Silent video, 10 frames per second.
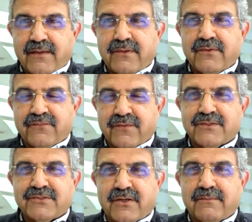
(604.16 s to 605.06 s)
will look for
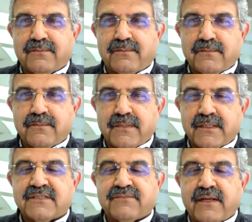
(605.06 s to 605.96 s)
a job.
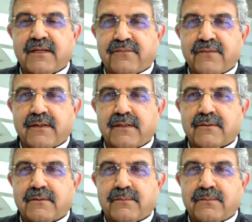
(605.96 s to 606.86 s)
But it's very difficult
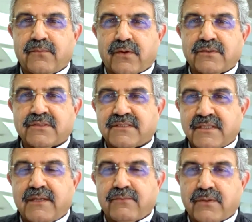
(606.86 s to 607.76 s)
what you
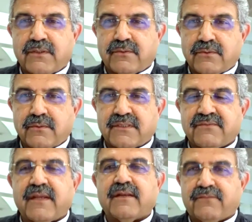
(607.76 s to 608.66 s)
say and what you do is
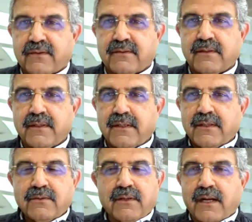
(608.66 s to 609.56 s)
very difficult.
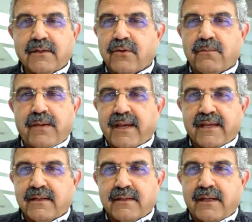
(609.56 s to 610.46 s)
You can't go
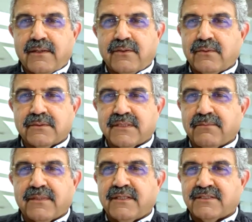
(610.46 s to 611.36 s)
back and do
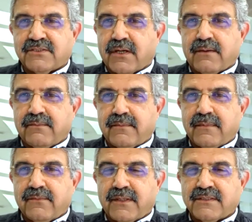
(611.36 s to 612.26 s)
somebody's job
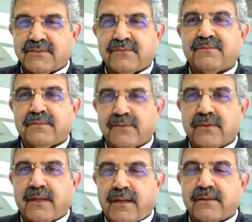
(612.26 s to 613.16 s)
once you
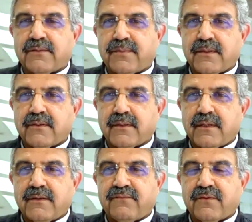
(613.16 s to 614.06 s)
are an entrepreneur.
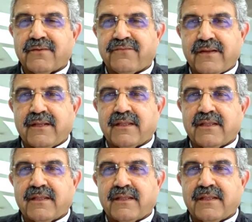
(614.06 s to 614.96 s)
And if you're a failure
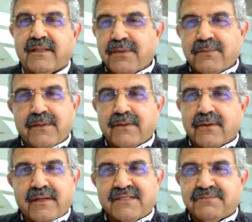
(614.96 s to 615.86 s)
once, people
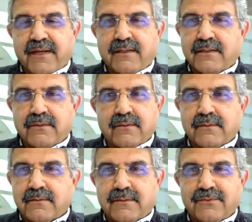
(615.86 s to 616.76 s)
don't expect
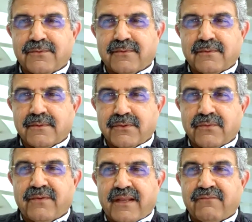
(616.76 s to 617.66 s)
you to
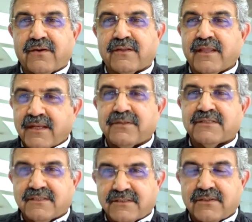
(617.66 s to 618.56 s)
do well for their
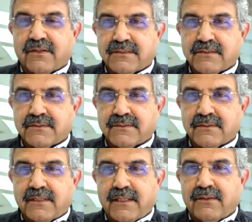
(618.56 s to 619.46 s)
business also. So
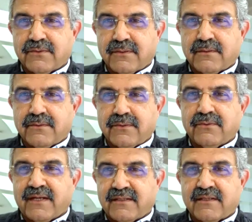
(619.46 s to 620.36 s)
they look to
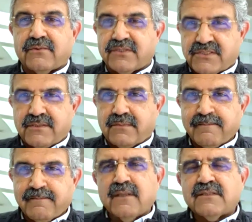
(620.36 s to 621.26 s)
you as a question.
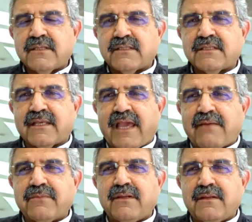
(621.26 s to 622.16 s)
So it's a
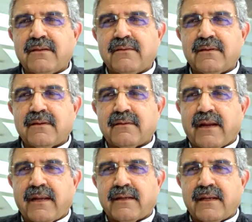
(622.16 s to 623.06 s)
gamble,
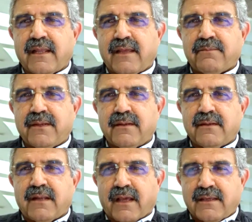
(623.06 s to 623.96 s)
right? And I've
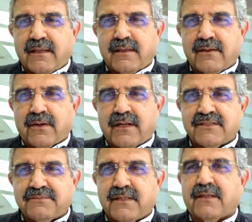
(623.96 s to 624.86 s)
been lucky. God
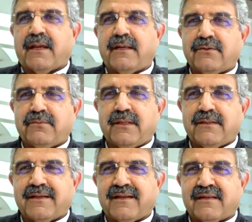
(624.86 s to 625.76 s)
has been kind to me
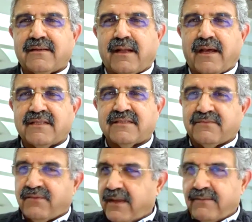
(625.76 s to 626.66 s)
that I
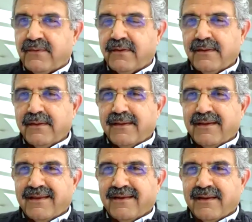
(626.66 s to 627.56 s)
survived,
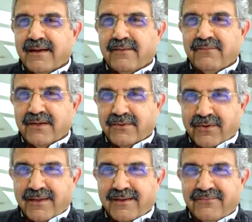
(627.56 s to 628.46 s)
and we are
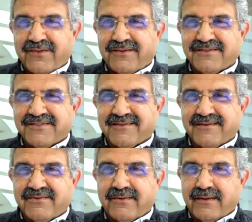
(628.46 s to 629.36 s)
talking with each
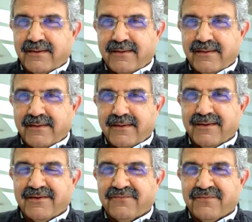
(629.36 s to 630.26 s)
other today in
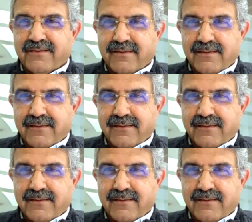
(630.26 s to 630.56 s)
a different